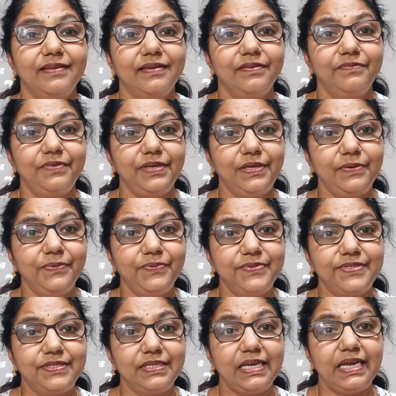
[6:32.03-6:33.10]
we
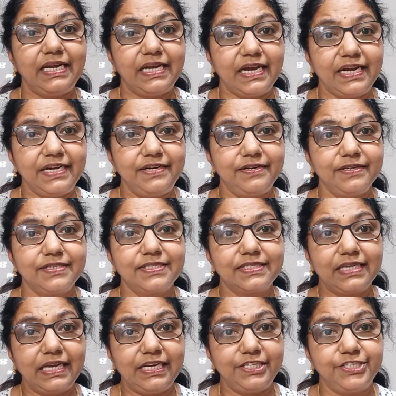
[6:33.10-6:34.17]
use anhydrous
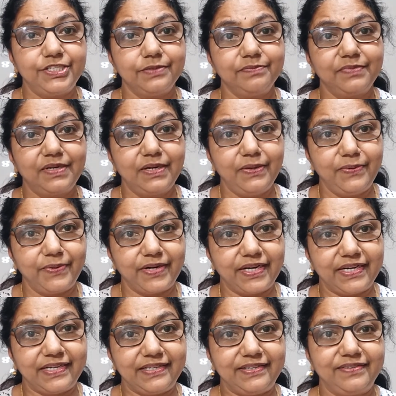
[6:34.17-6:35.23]
calcium
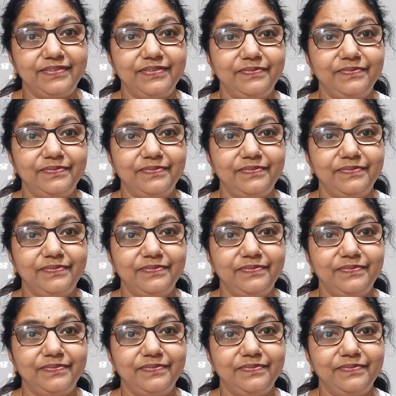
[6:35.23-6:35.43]
chloride,